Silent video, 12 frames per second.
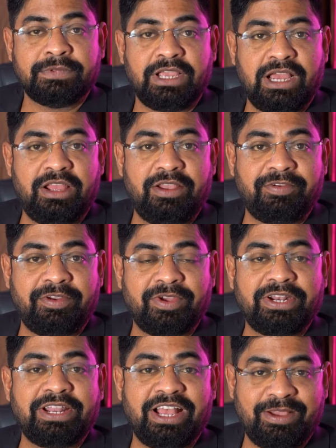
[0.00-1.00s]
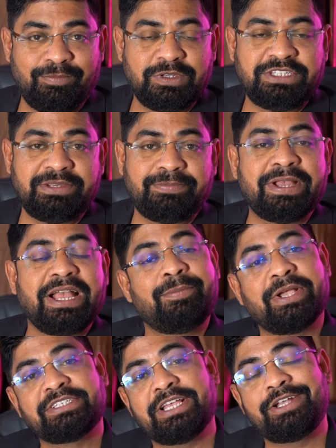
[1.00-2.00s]
Hello everyone, I am Mujib. I
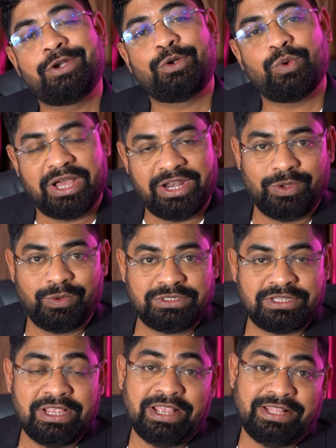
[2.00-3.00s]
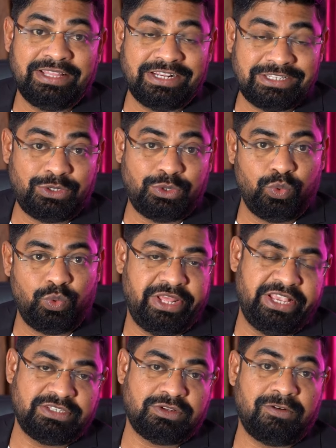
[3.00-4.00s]
am excited to announce there is a 2
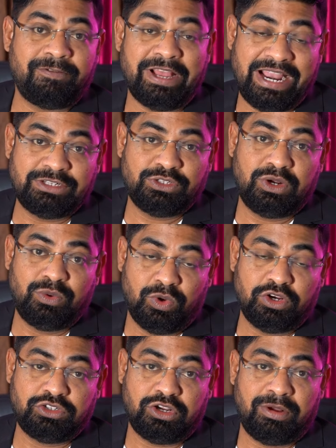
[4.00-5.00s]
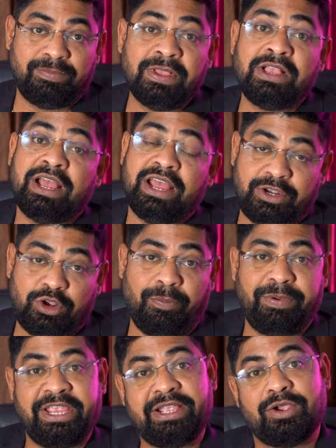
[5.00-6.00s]
days of hands-on workshop, a
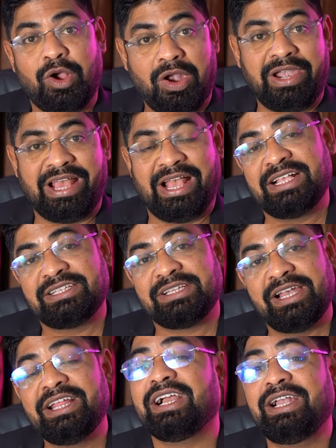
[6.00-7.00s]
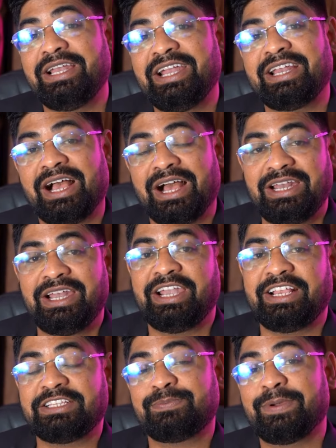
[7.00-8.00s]
topic called as Clinical Data
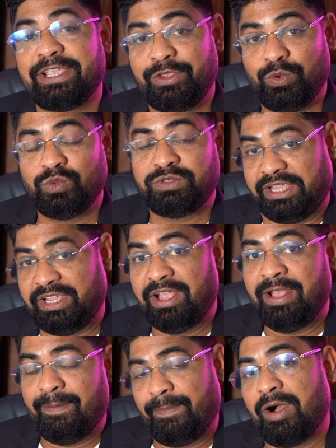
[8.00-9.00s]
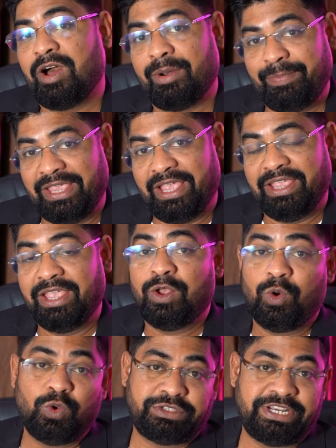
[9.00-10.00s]
Analytics by using Power BI,
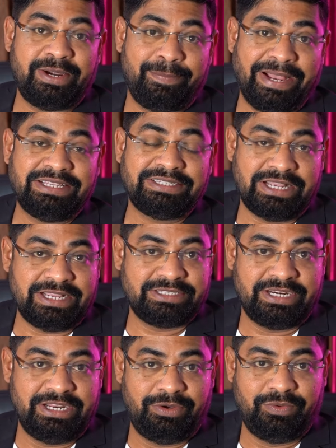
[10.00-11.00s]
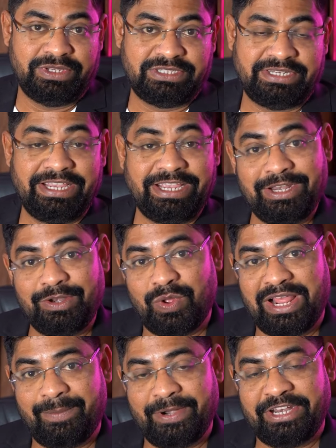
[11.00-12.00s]
hosted by SASTRA University in
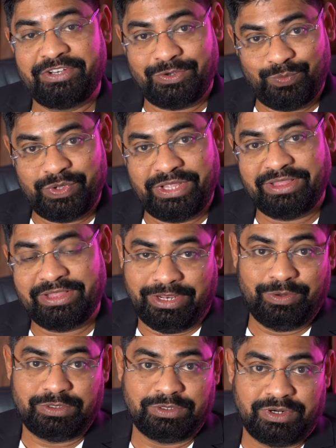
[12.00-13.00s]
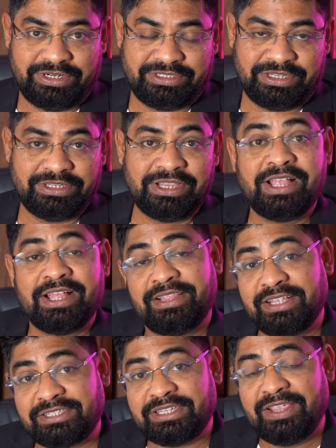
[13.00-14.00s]
collaboration with Clinosol Research.
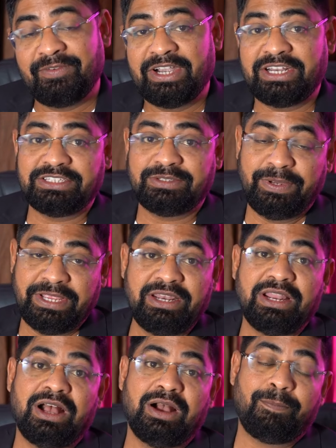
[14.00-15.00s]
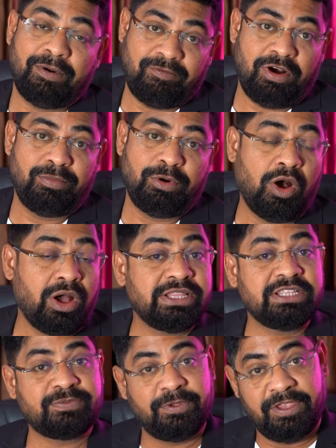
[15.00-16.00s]
This event is being performed or
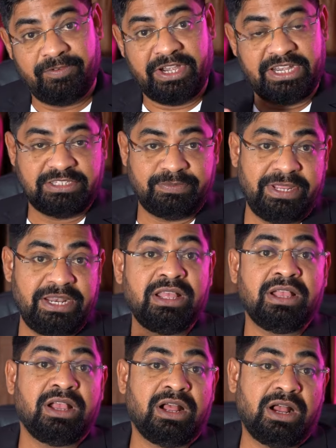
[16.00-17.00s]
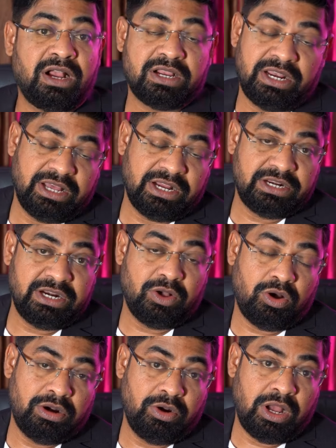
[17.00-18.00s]
this event is being conducted
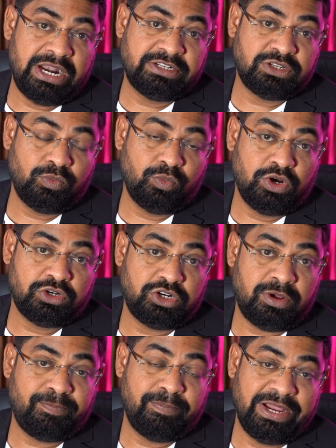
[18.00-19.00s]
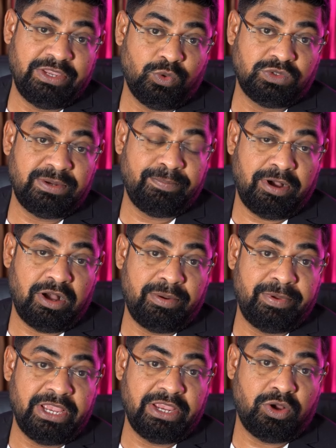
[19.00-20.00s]
on hands-on workshop by using Power
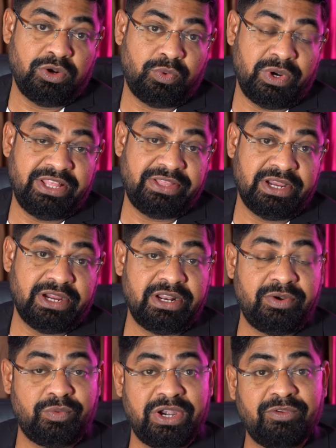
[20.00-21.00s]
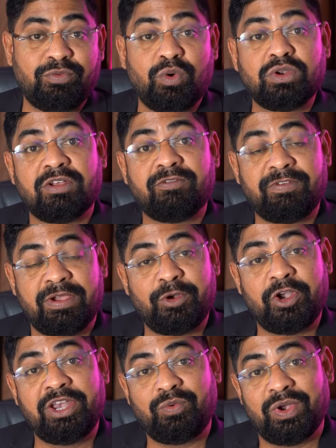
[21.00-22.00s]
BI on 23rd and 24th of
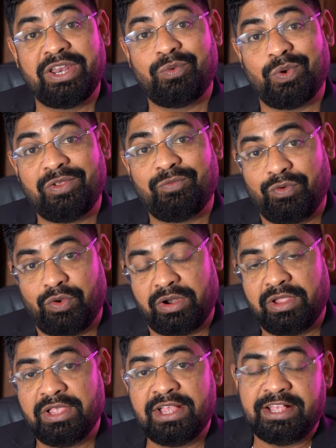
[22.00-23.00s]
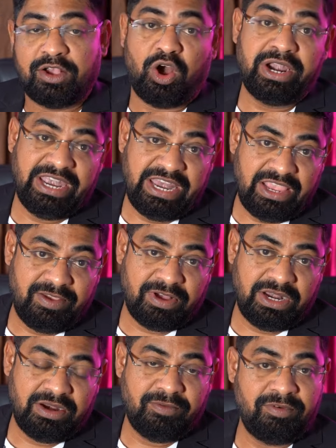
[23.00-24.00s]
February 2024. On day
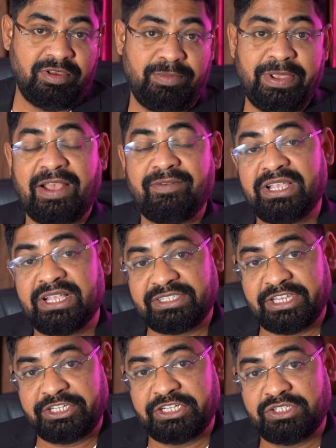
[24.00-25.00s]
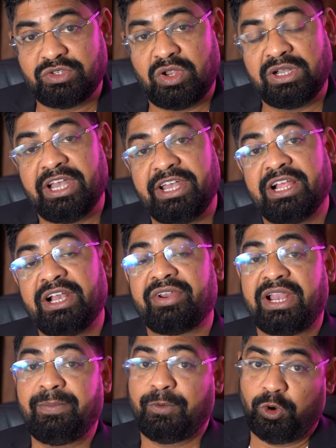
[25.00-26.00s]
one, we will be having a sessions on clinical
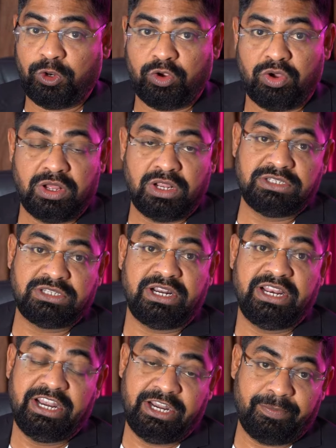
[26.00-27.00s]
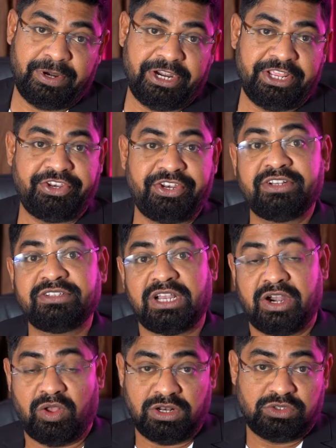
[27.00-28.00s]
trial protocols and interpretations
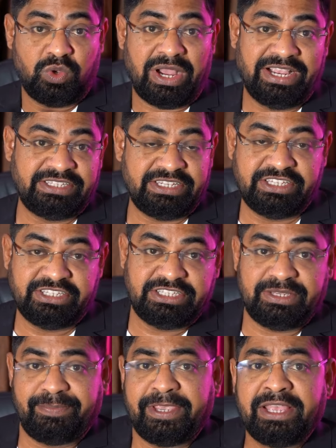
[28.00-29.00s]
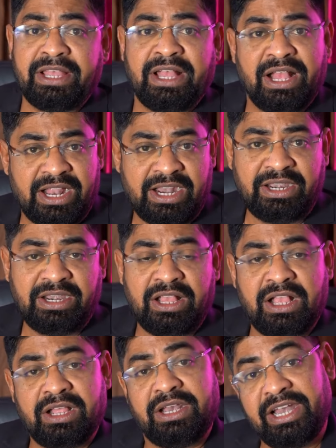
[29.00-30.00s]
and also ICH GCP and
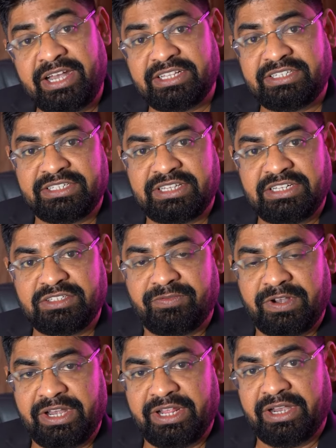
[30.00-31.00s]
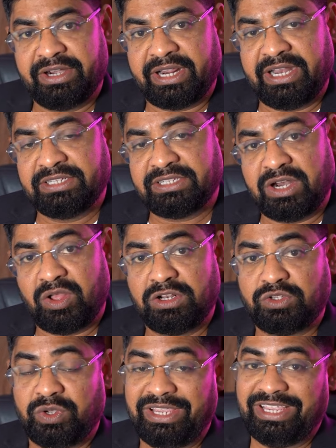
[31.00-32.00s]
latest designs of clinical trials and
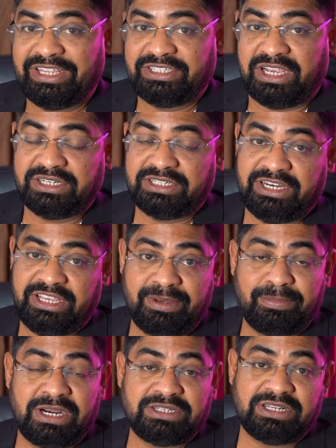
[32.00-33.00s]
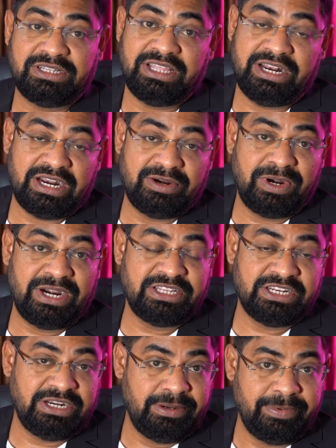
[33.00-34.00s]
also EHRs and EMRs and their
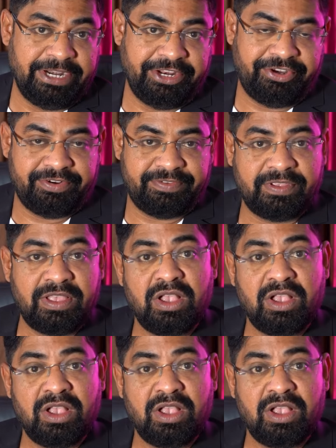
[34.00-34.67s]
advantage and limitations.